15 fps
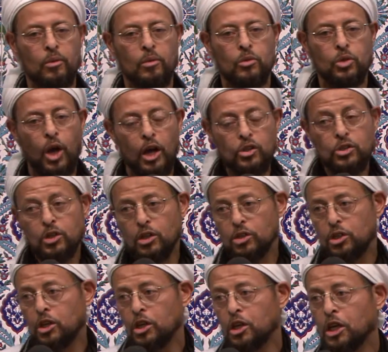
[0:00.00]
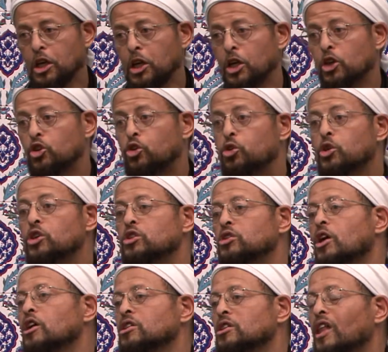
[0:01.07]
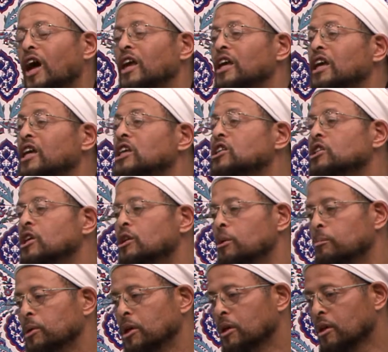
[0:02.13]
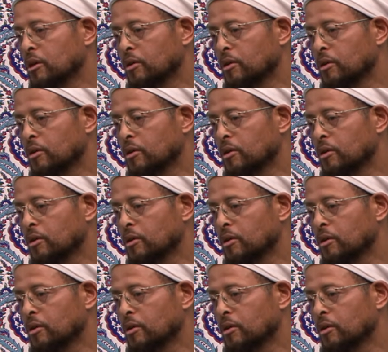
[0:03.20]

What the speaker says: just as he treats us like his enemy.